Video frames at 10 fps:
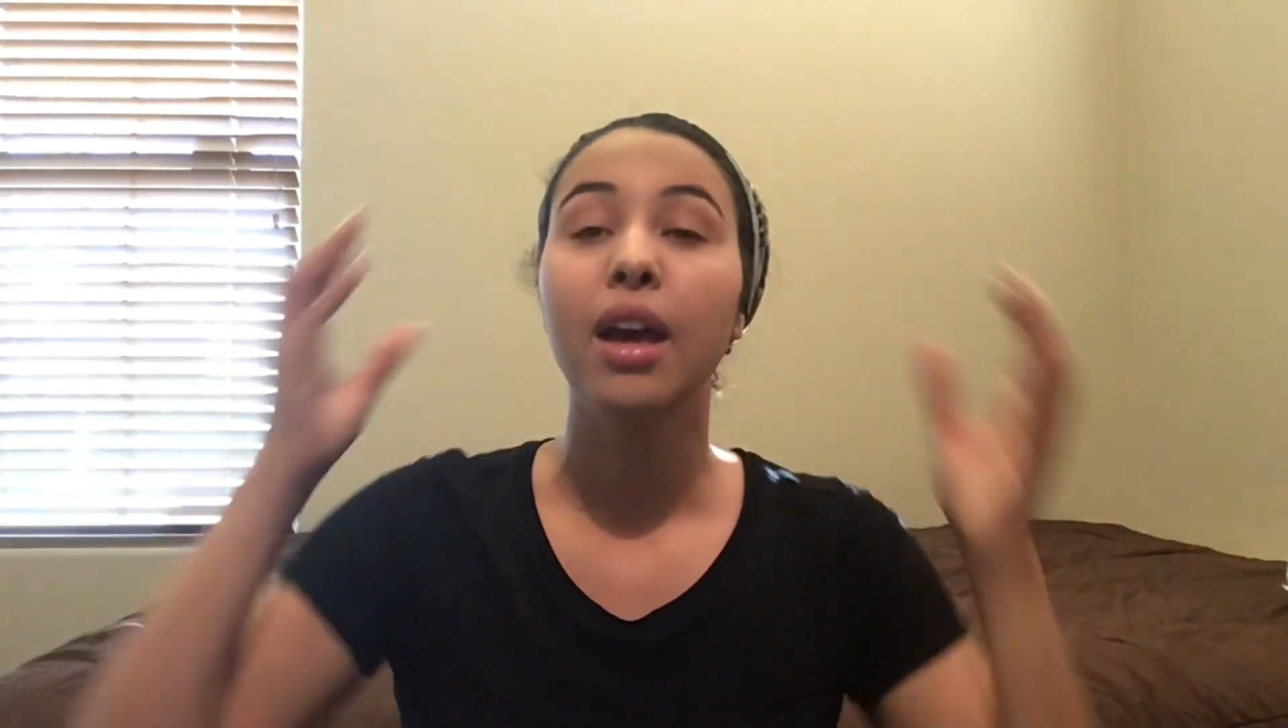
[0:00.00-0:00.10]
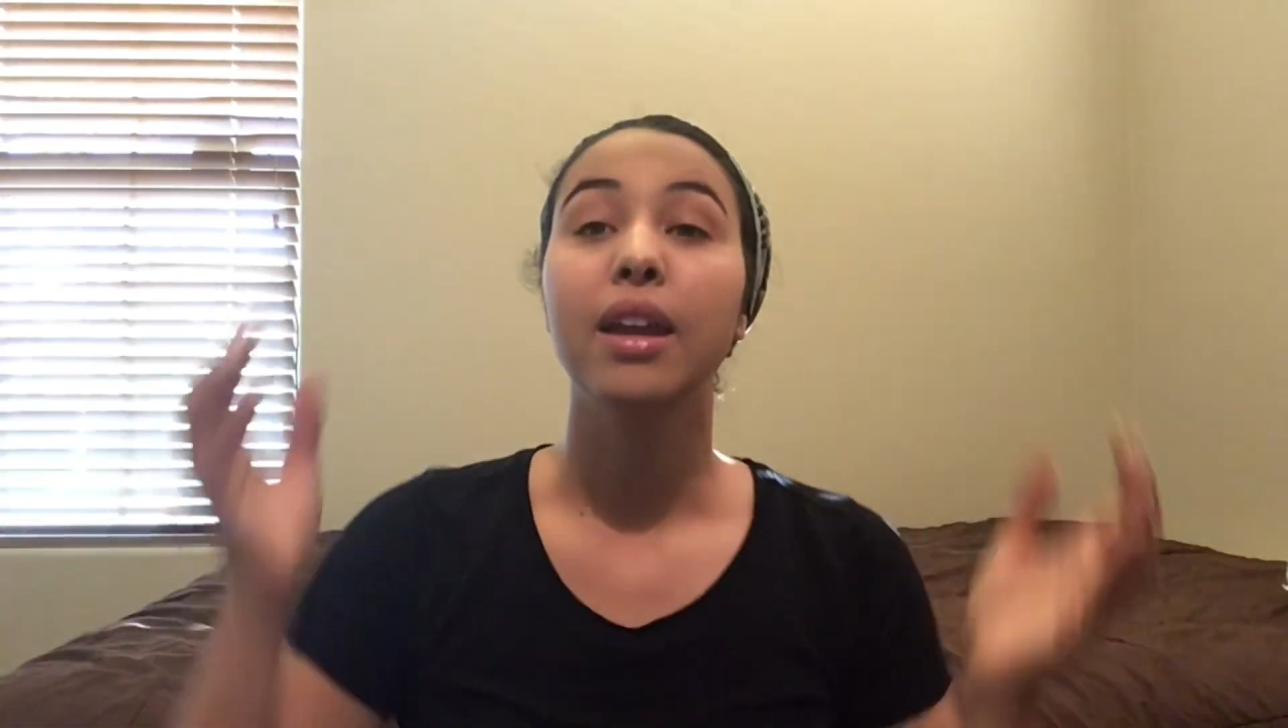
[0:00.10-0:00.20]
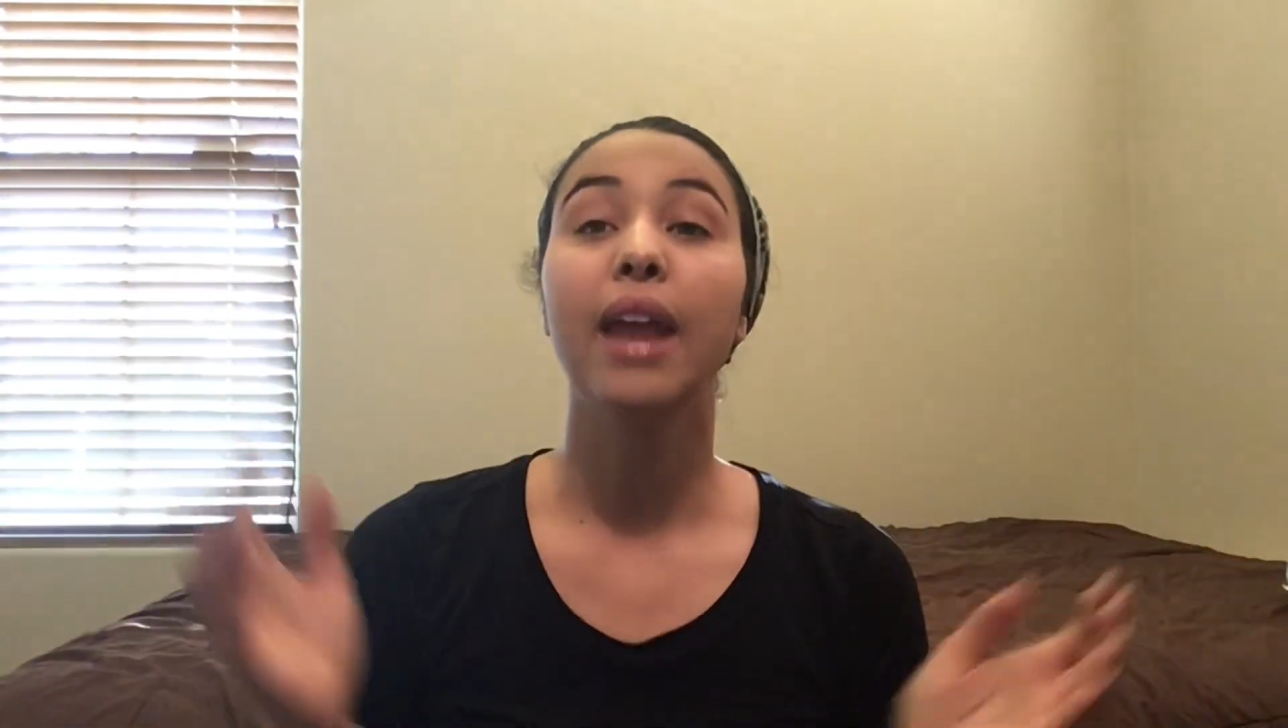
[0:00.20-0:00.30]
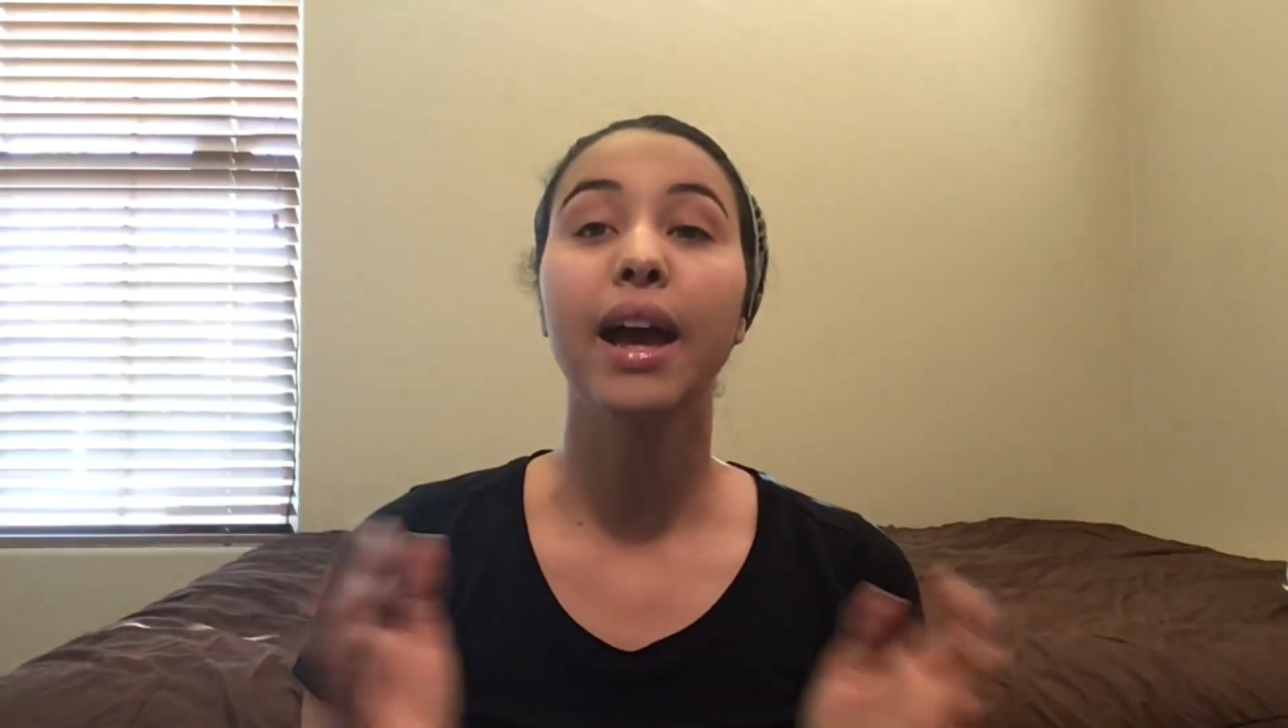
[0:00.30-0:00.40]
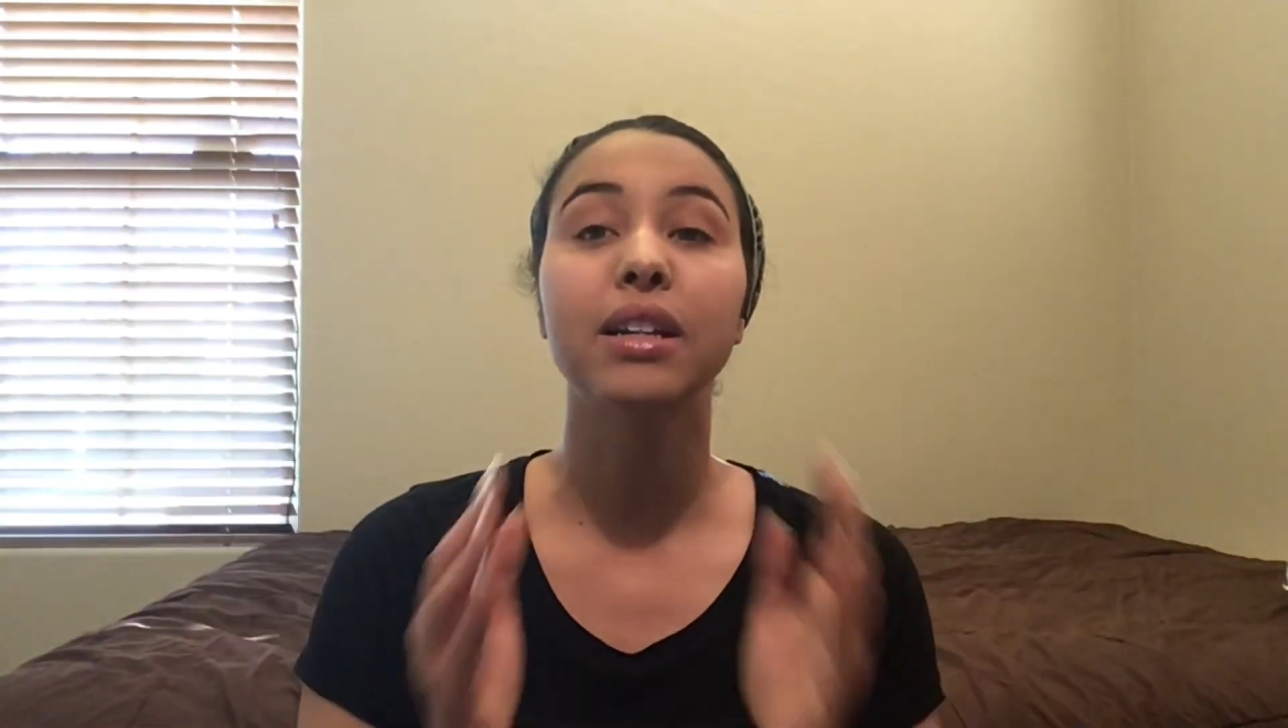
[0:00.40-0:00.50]

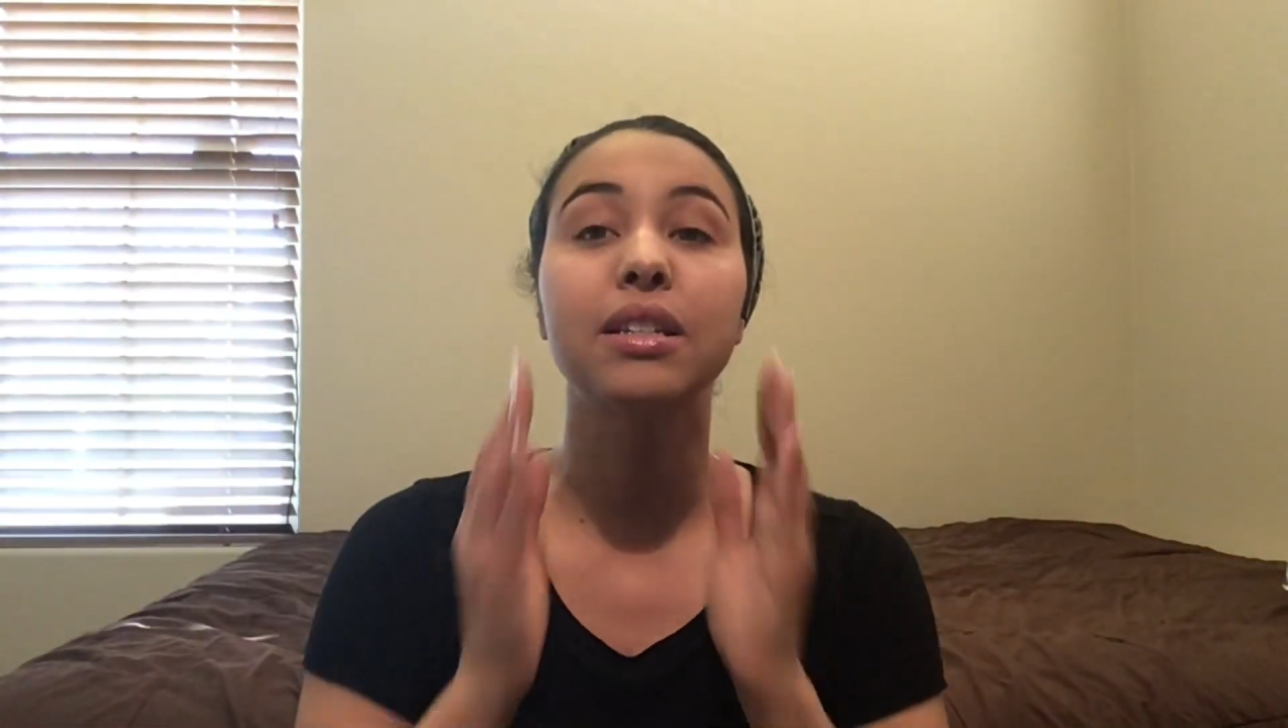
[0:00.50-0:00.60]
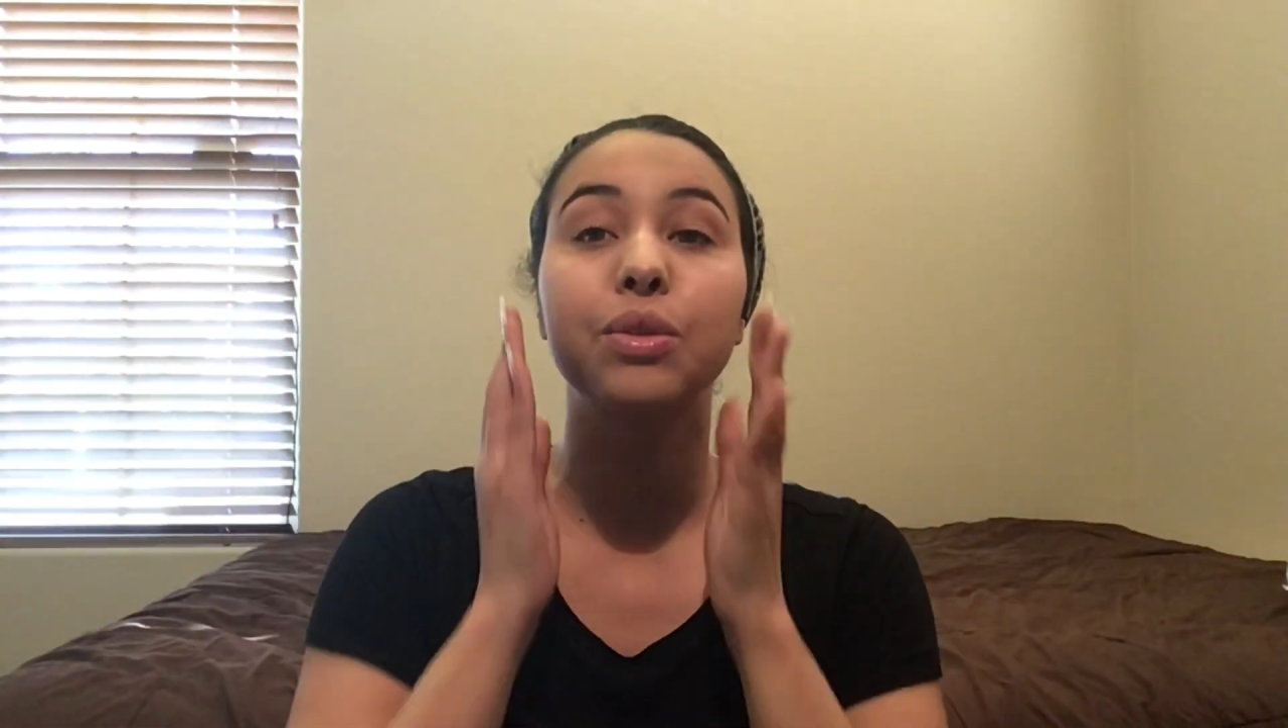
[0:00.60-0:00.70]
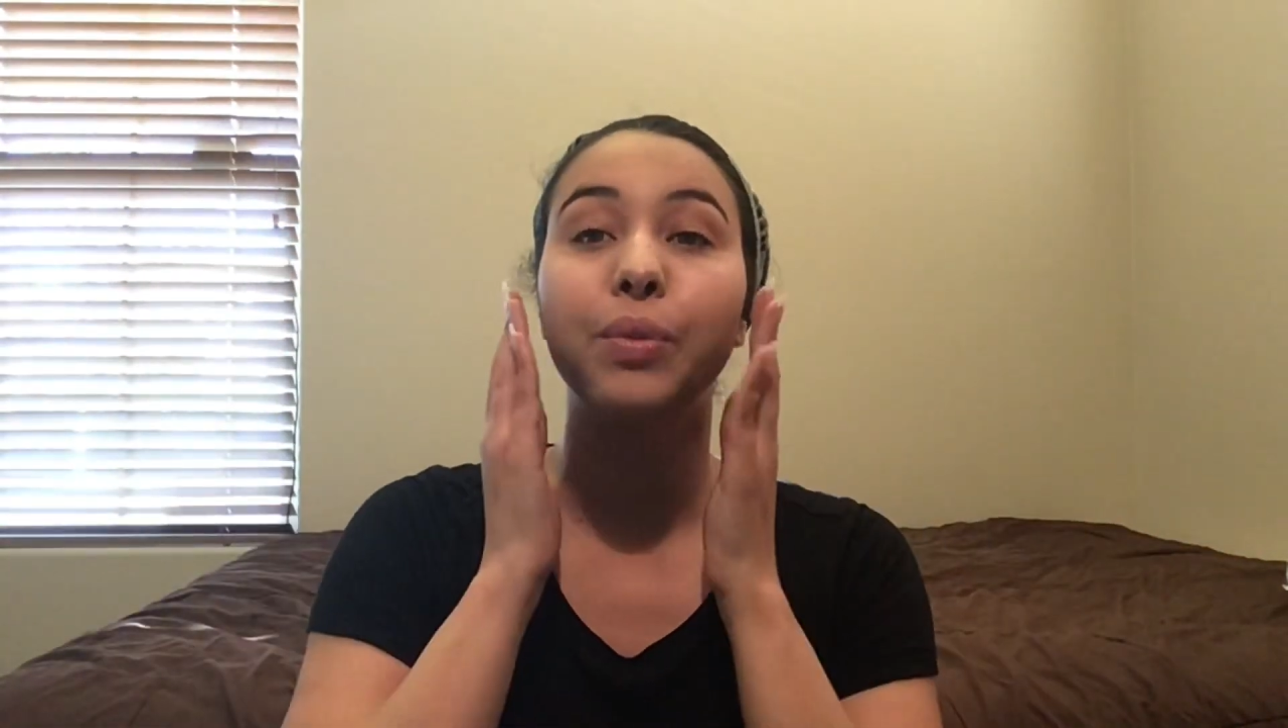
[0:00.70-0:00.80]
Next,